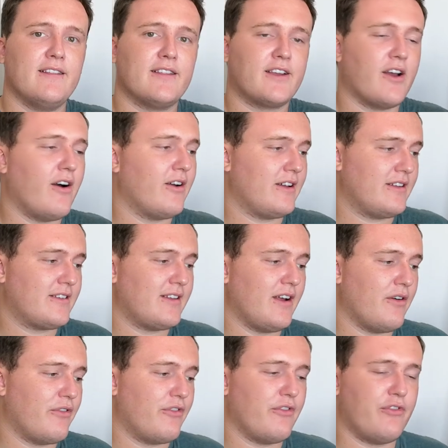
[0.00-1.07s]
the card
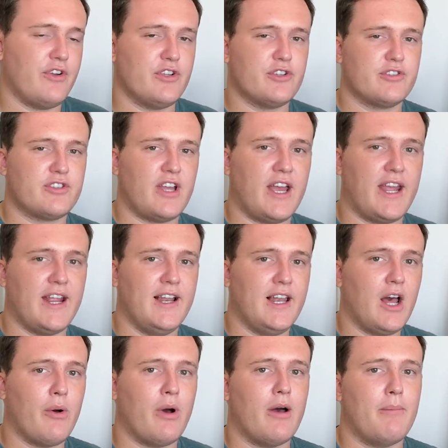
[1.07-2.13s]
itself features a
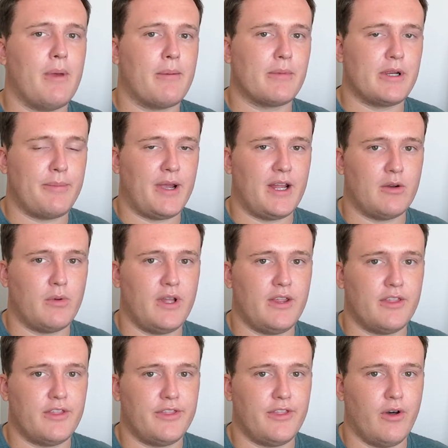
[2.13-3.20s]
lower memory
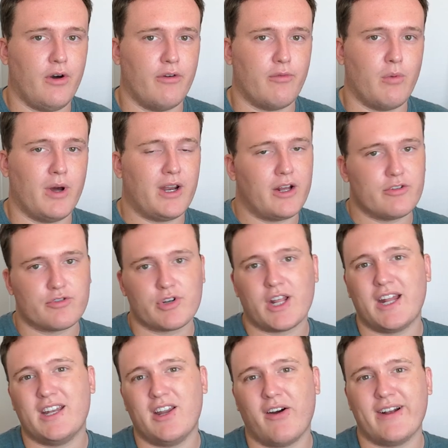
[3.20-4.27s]
bandwidth of
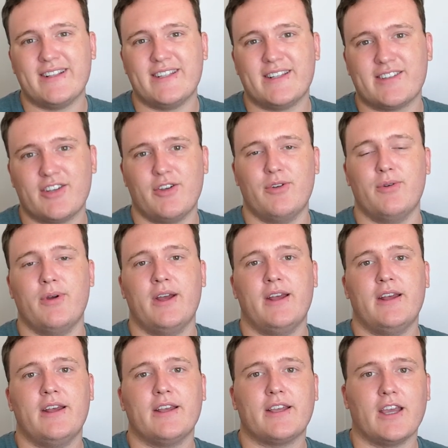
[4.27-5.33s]
192
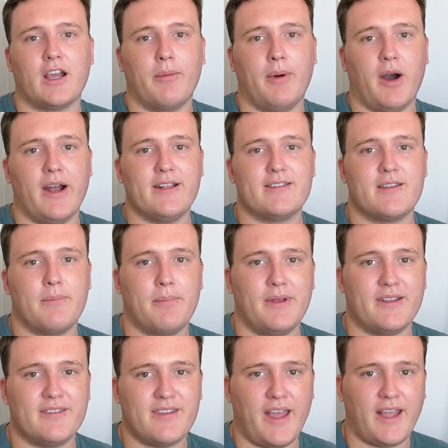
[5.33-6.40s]
gigabytes per
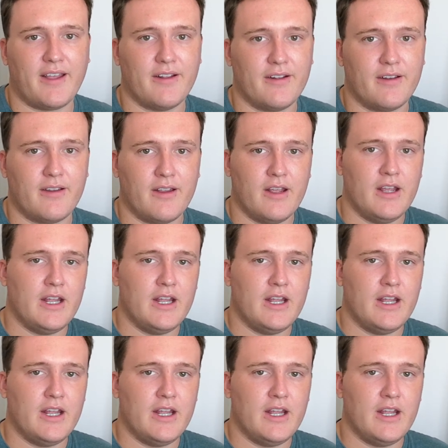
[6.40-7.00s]
second.